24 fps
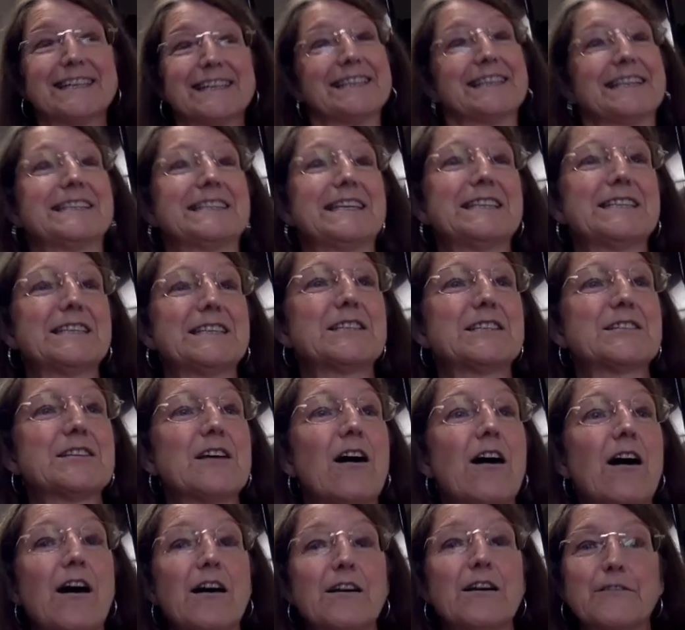this is a
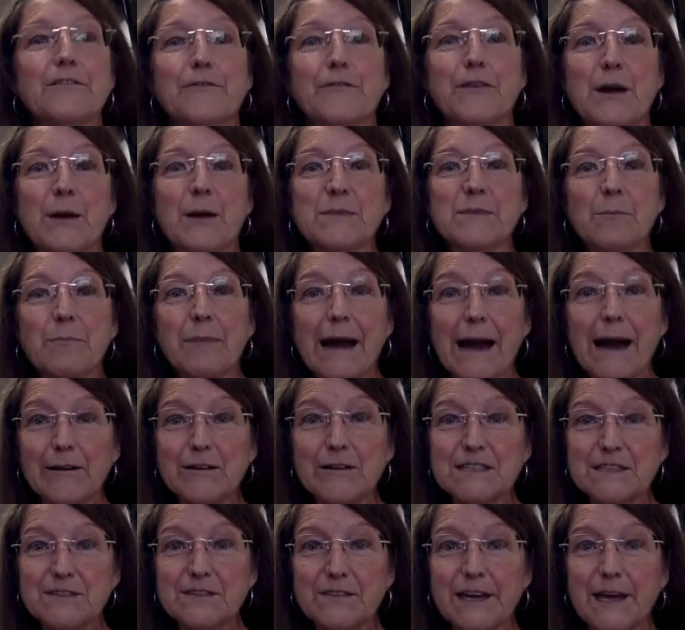song from the
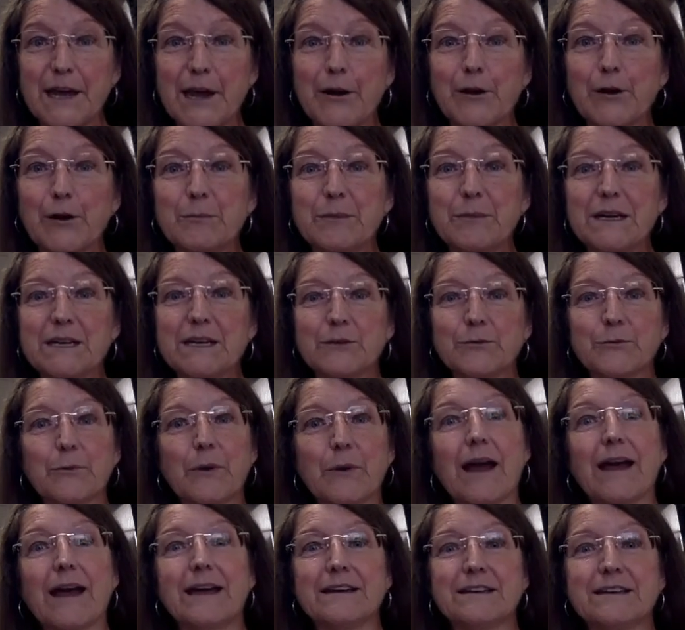Pirates of the Caribbean
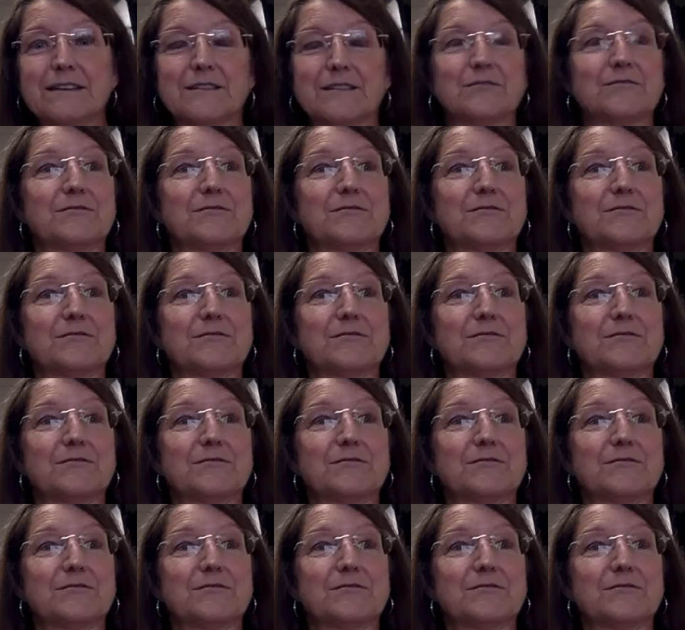ride.